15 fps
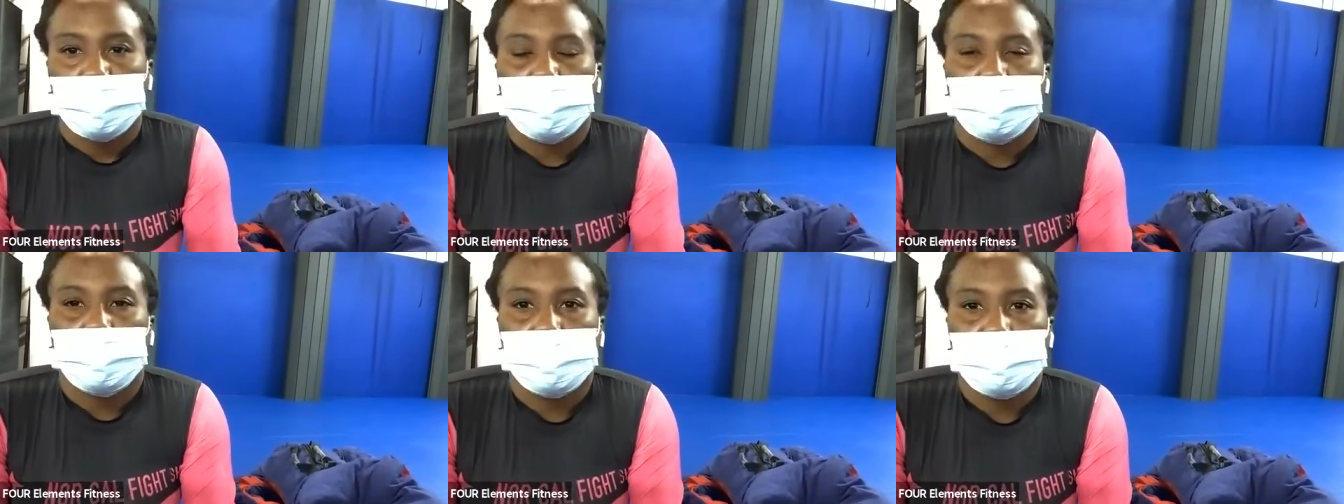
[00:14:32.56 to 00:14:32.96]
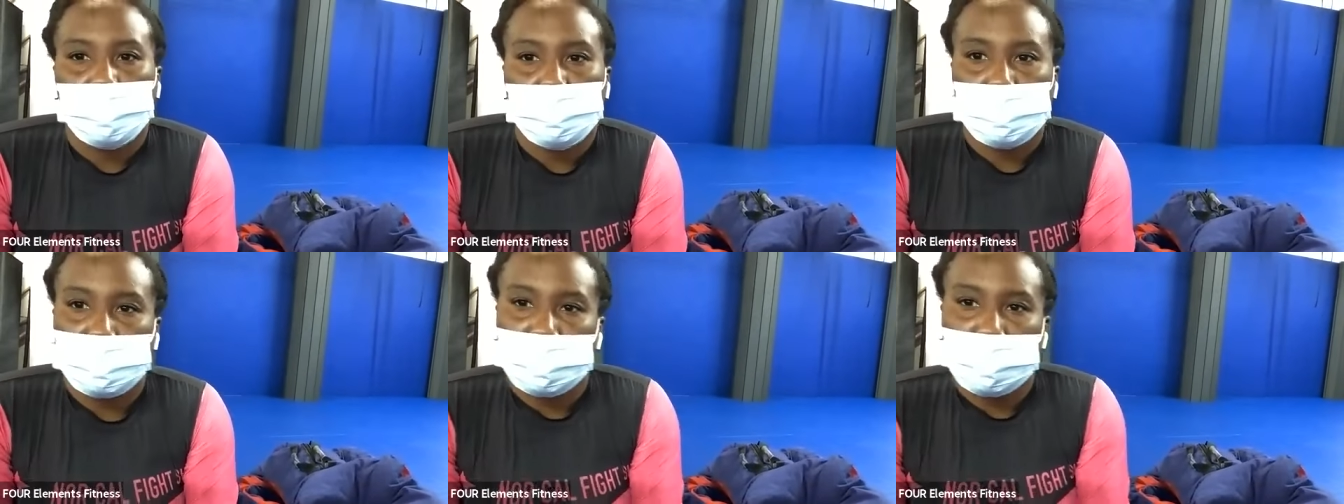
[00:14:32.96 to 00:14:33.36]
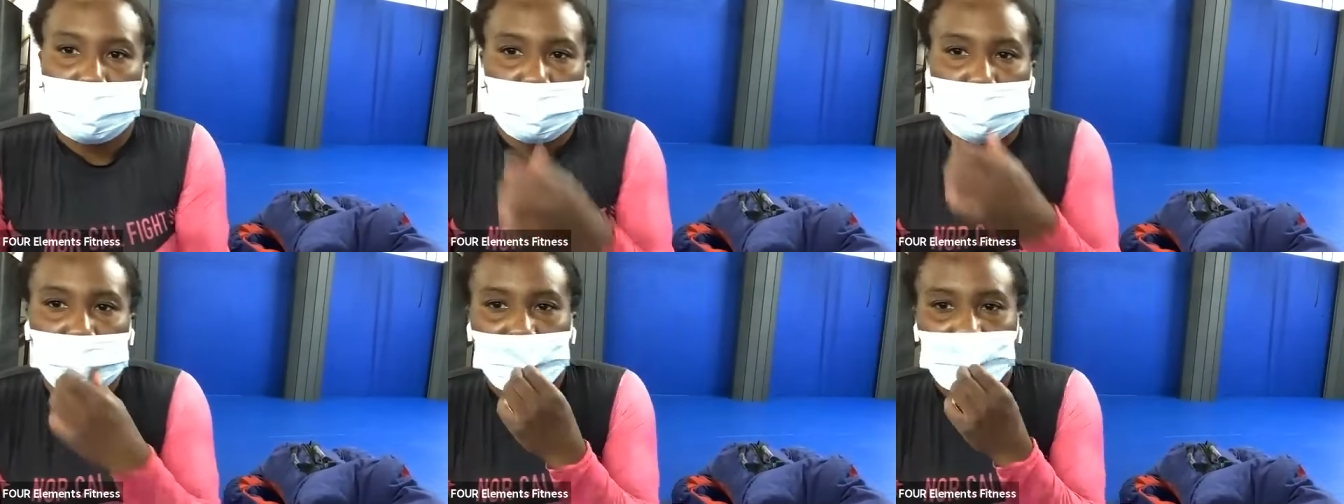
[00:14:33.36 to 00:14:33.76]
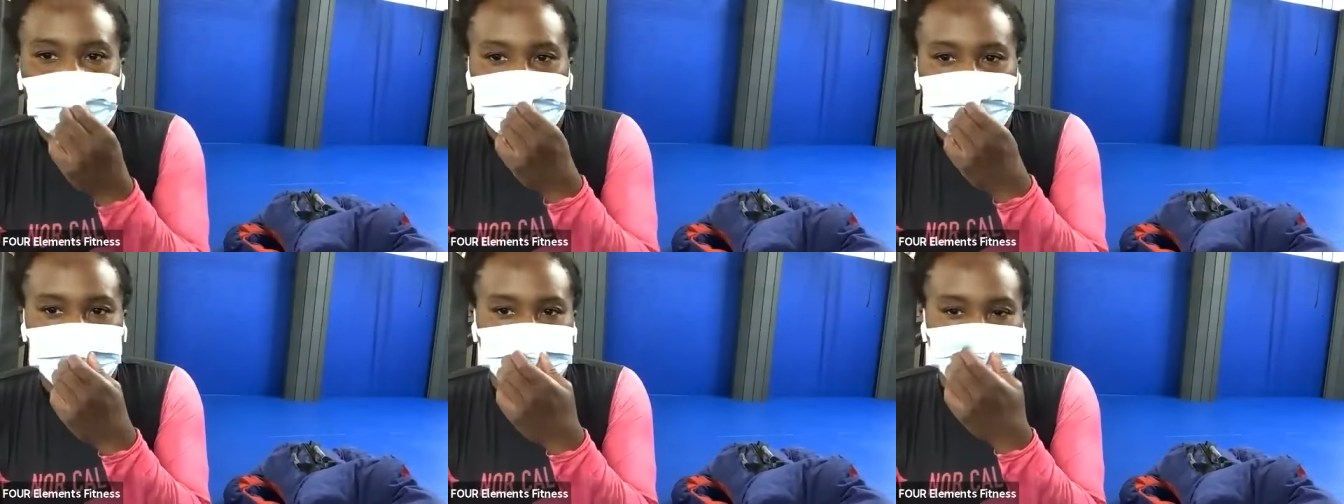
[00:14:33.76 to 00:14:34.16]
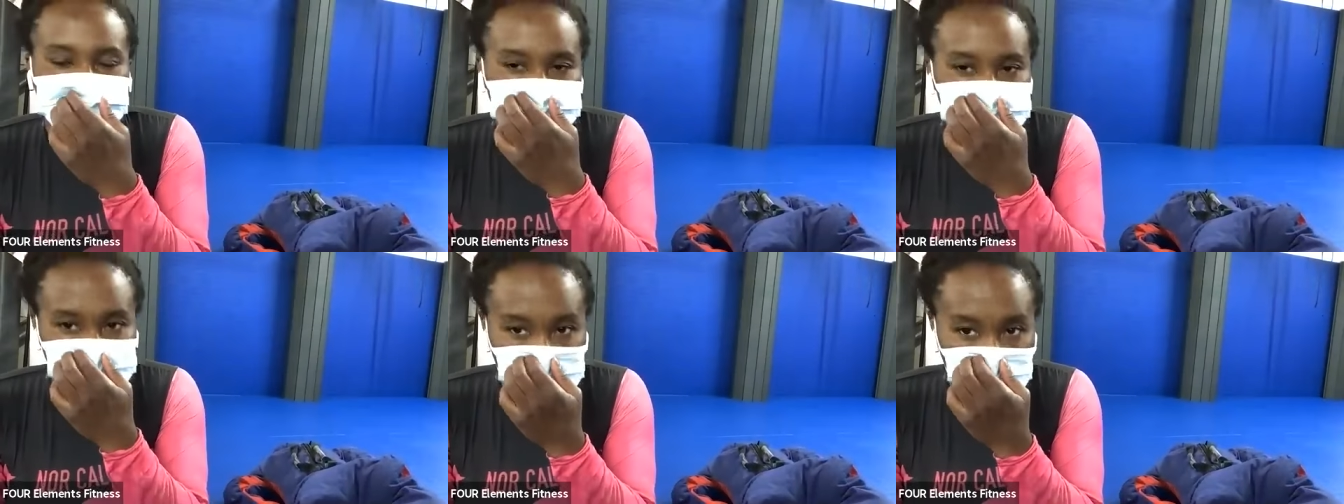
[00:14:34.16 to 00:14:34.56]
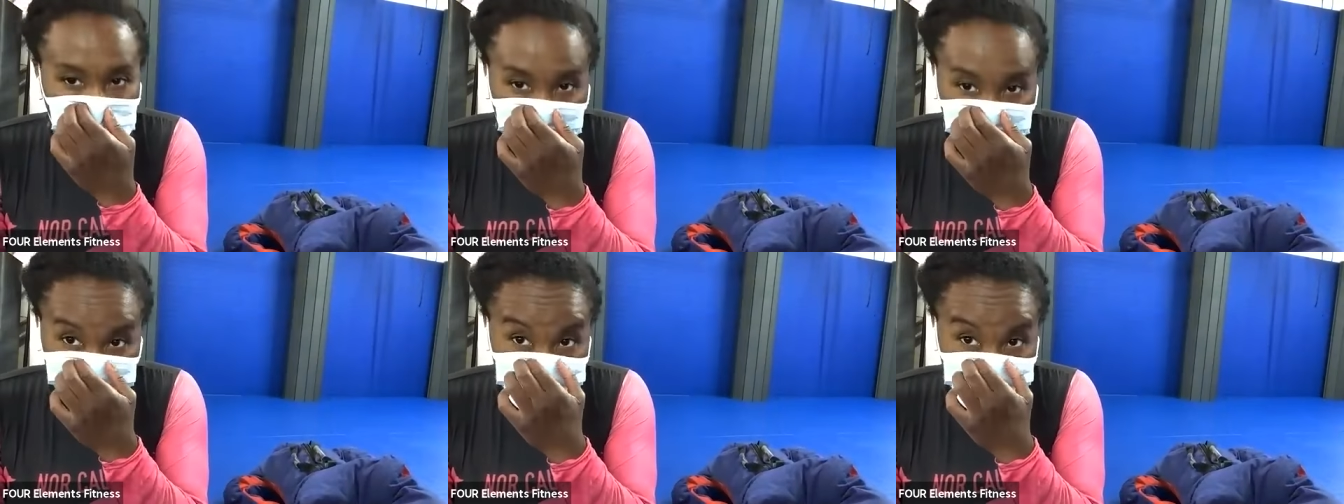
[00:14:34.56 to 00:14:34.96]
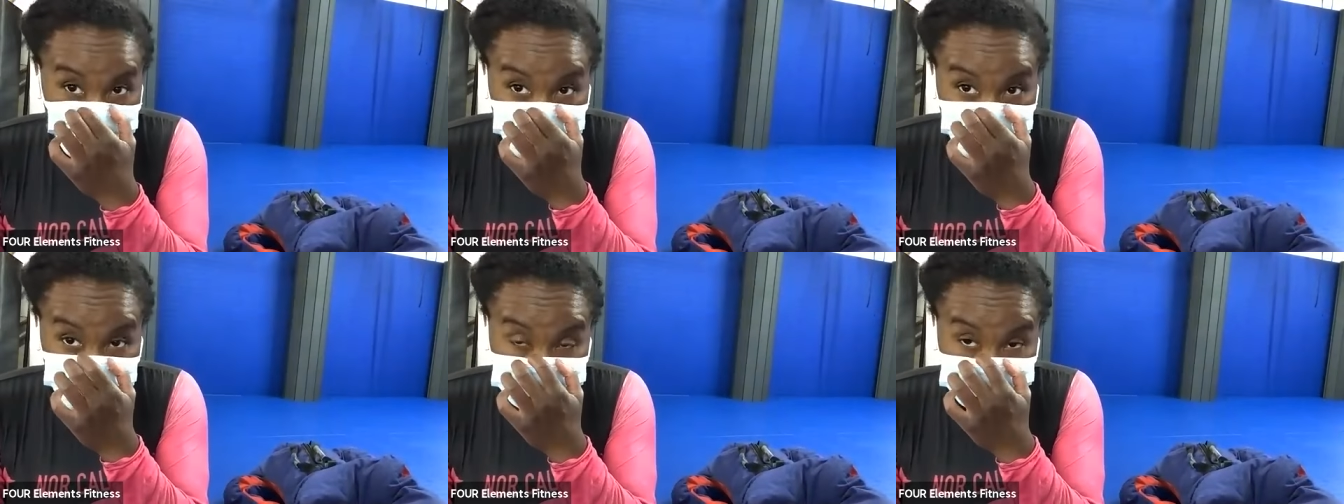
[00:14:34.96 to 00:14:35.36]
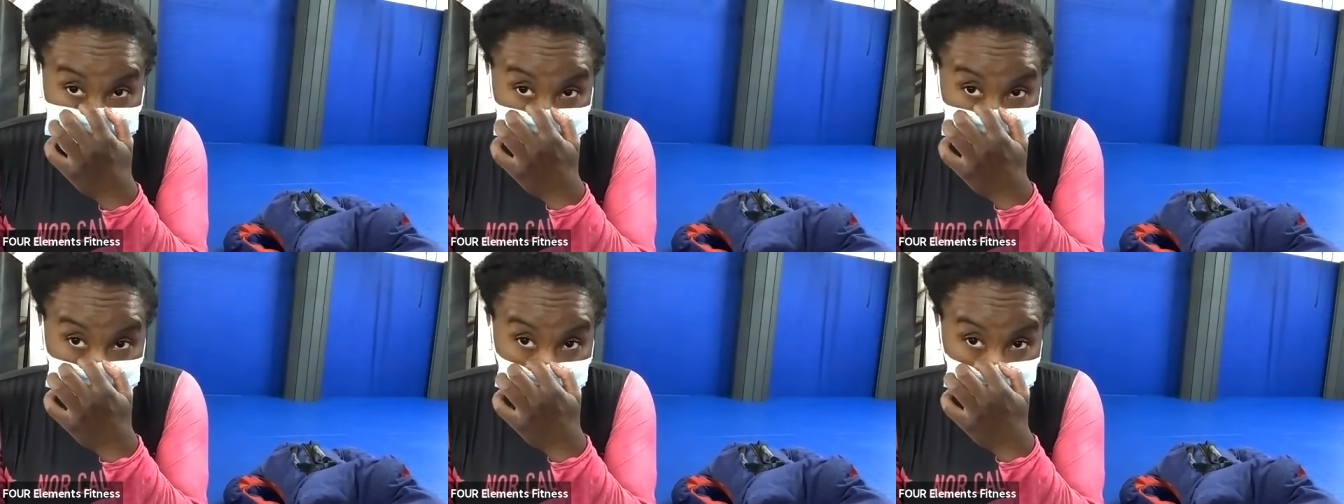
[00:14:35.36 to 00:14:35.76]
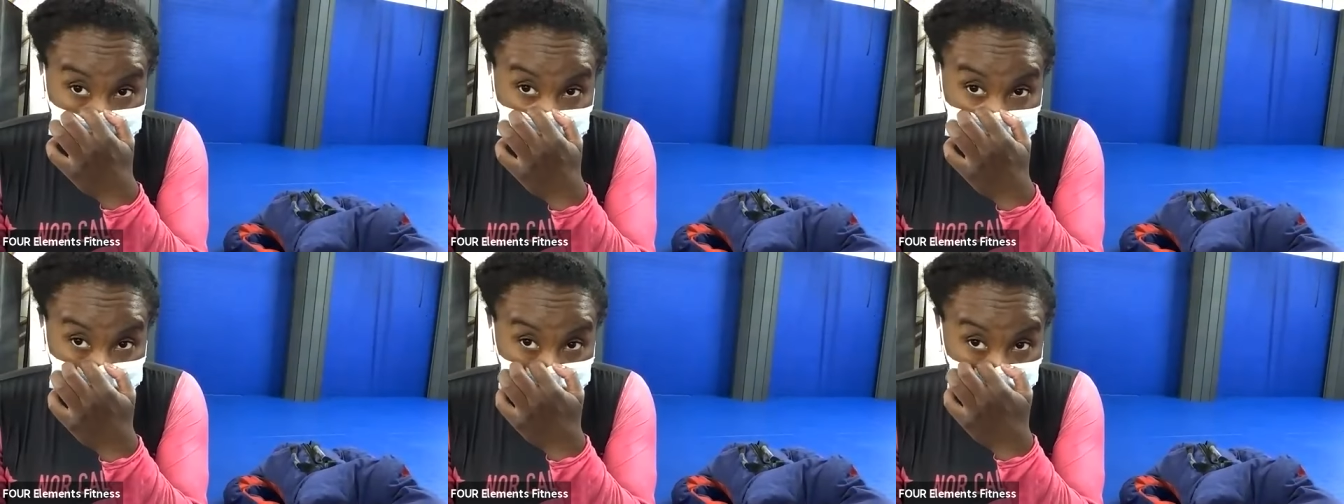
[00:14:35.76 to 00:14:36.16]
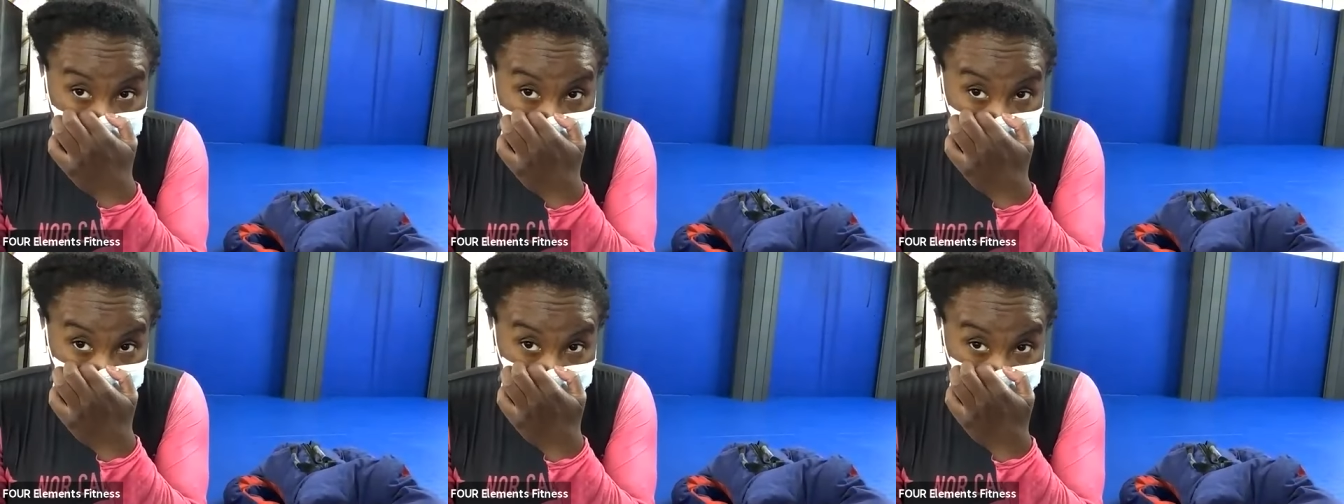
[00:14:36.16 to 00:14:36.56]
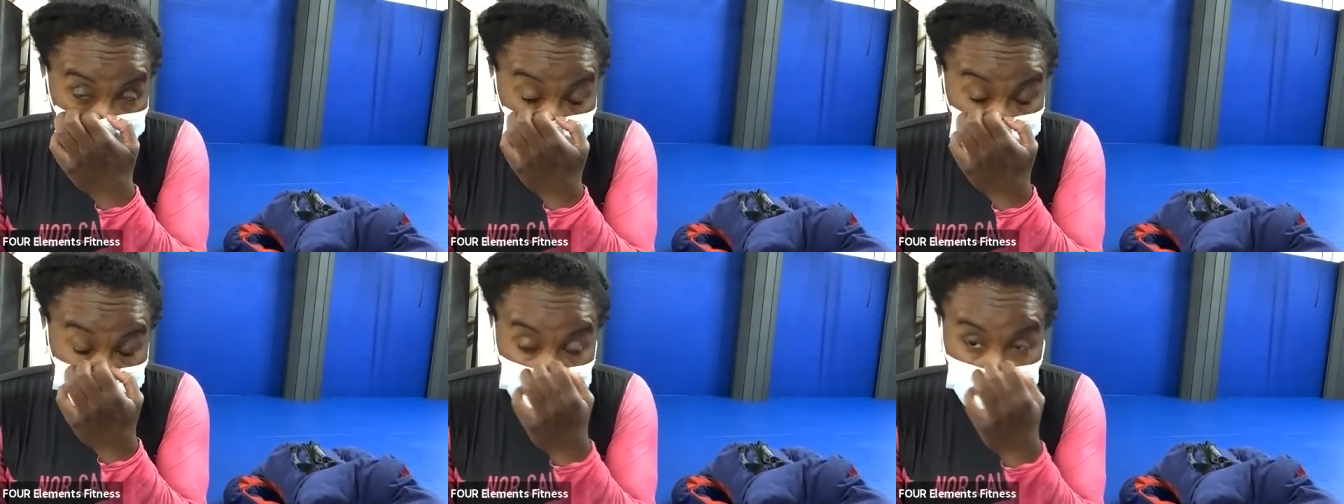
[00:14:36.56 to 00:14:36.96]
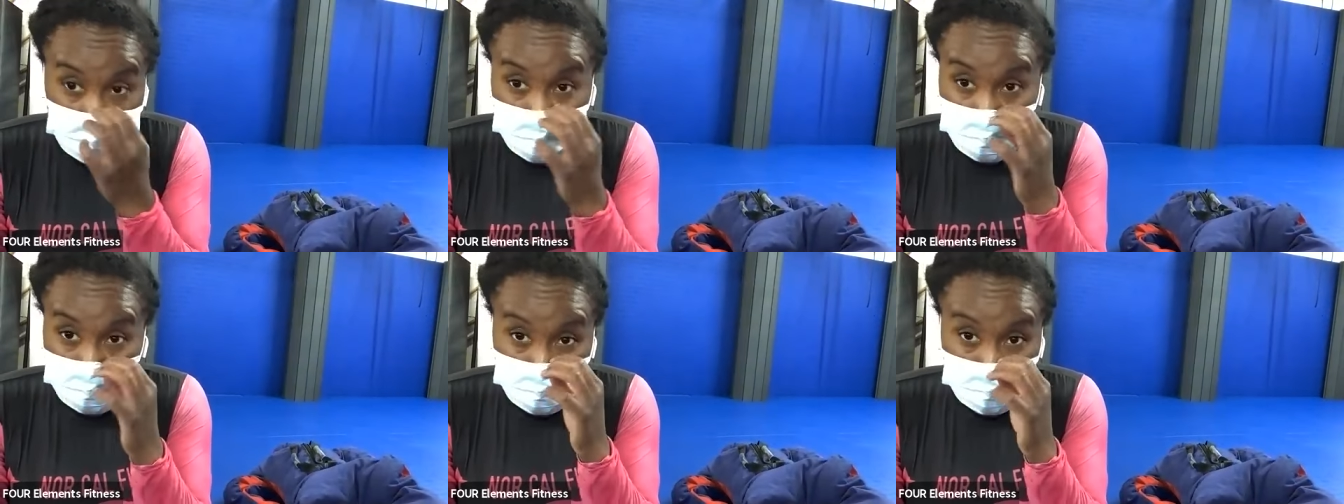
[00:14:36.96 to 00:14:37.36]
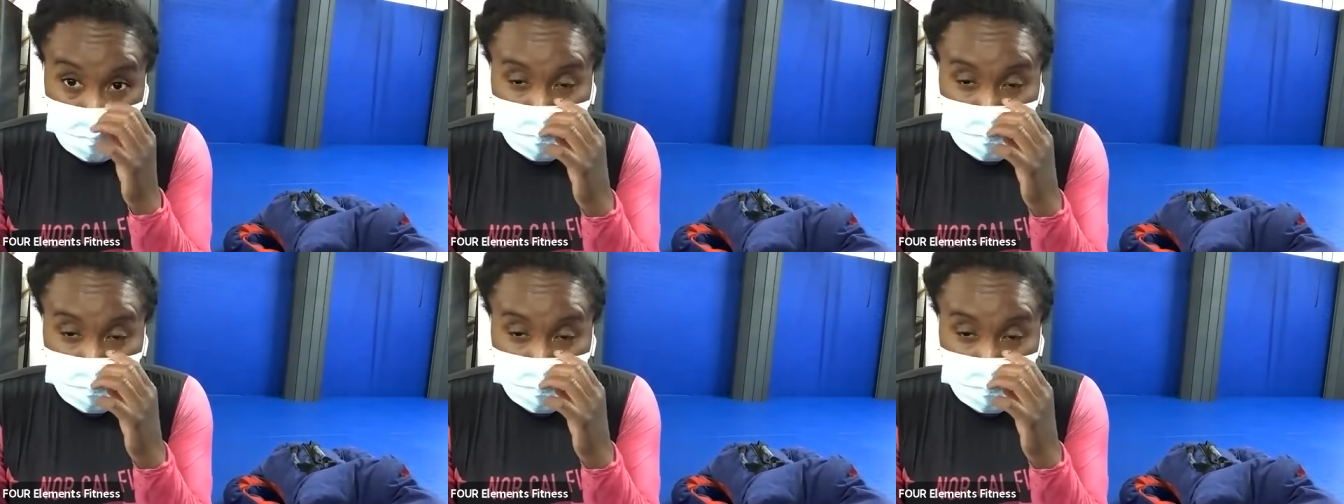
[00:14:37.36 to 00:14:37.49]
All right. Go ahead and finish that rep, you and John.